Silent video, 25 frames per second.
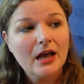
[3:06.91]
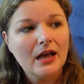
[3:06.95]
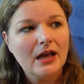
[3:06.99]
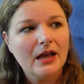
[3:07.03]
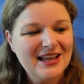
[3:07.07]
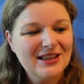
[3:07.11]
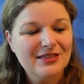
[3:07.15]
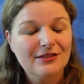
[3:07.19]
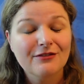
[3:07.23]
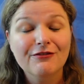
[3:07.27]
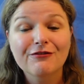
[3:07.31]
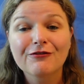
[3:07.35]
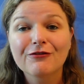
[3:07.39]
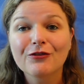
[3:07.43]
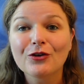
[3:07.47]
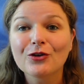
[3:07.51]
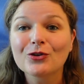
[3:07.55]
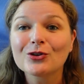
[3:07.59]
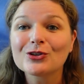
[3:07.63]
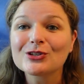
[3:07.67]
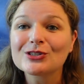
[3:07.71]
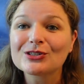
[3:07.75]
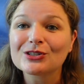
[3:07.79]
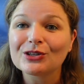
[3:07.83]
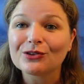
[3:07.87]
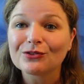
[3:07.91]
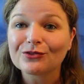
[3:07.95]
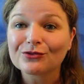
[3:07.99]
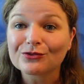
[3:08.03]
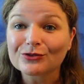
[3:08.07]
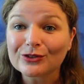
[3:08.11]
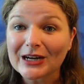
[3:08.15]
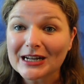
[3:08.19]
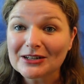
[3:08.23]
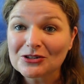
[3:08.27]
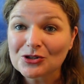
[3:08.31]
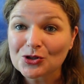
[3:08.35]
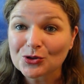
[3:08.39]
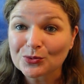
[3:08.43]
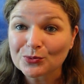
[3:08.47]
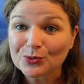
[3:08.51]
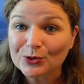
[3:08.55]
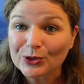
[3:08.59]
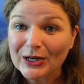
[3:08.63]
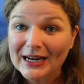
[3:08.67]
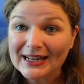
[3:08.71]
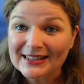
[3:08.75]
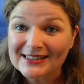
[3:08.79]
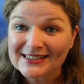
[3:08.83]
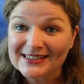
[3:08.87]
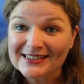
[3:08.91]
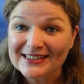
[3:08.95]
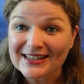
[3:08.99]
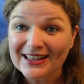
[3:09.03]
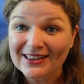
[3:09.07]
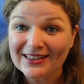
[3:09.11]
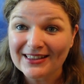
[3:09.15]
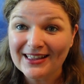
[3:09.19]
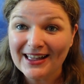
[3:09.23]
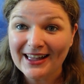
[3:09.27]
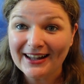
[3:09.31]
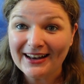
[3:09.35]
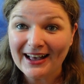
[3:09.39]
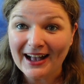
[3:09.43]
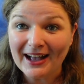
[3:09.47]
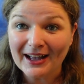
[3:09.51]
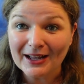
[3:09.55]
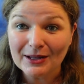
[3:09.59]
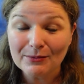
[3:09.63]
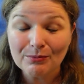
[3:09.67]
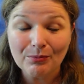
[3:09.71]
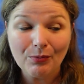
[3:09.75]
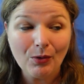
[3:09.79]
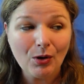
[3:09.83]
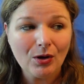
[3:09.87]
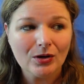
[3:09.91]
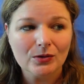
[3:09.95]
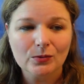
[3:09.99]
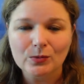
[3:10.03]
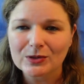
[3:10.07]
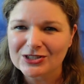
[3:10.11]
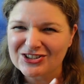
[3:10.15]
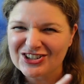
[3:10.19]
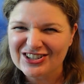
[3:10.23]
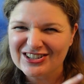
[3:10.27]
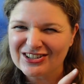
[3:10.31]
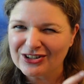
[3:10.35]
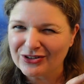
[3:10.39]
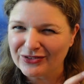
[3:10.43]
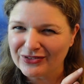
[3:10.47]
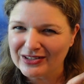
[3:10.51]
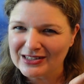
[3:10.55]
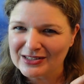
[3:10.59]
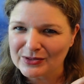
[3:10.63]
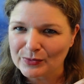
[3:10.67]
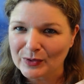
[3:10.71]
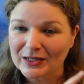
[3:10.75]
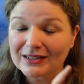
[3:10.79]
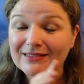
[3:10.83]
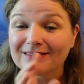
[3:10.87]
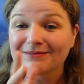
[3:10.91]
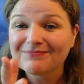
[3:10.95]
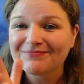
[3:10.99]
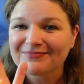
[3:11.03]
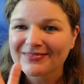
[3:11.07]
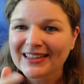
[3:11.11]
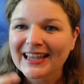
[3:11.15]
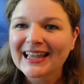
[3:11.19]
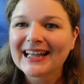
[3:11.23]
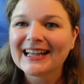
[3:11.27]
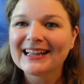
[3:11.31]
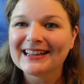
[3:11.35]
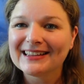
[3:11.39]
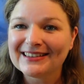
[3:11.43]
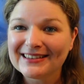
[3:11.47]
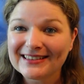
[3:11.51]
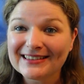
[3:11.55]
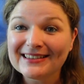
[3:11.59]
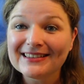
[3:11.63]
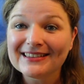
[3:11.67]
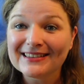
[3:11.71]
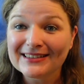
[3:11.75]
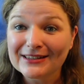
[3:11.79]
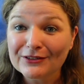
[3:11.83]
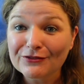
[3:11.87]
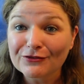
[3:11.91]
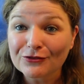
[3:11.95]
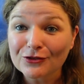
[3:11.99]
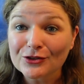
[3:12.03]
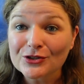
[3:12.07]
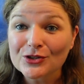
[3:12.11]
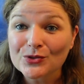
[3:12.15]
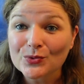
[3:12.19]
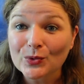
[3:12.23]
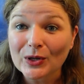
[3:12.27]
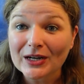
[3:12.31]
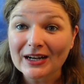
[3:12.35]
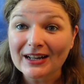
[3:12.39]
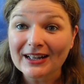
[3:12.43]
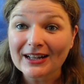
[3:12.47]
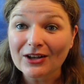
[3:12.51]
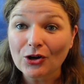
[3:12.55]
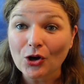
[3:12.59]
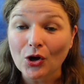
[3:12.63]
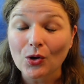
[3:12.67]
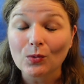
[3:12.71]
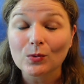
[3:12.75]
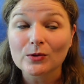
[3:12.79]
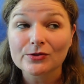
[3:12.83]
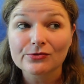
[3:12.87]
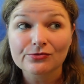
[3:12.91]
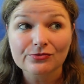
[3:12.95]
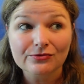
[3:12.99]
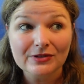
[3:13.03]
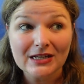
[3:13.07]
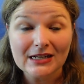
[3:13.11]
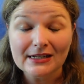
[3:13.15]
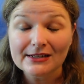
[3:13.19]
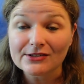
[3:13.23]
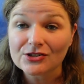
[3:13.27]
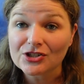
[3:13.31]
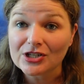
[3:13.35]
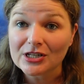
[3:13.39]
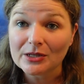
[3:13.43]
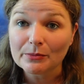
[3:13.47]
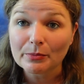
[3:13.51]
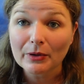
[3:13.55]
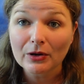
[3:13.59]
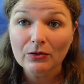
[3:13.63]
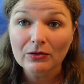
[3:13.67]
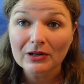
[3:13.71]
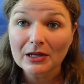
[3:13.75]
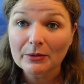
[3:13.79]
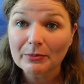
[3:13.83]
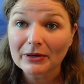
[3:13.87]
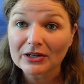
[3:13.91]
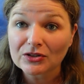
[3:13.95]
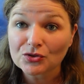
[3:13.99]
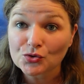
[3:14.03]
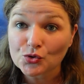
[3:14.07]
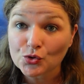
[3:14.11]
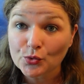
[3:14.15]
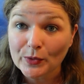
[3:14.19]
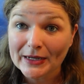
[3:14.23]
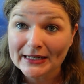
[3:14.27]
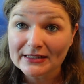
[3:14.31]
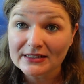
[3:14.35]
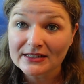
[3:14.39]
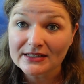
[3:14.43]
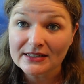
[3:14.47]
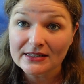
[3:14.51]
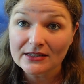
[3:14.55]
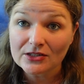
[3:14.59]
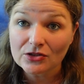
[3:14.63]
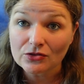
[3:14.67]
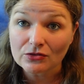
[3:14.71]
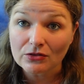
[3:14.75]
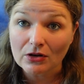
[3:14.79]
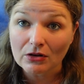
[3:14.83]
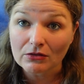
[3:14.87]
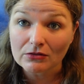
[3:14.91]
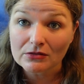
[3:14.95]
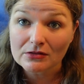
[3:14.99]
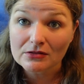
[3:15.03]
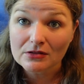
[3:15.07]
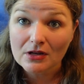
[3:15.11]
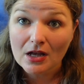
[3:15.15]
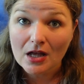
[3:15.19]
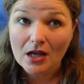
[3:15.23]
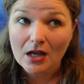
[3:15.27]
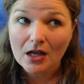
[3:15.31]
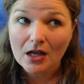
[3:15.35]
And the first French press that I bought, which is not this one, the first one I got was really cheap, only about 20 euros.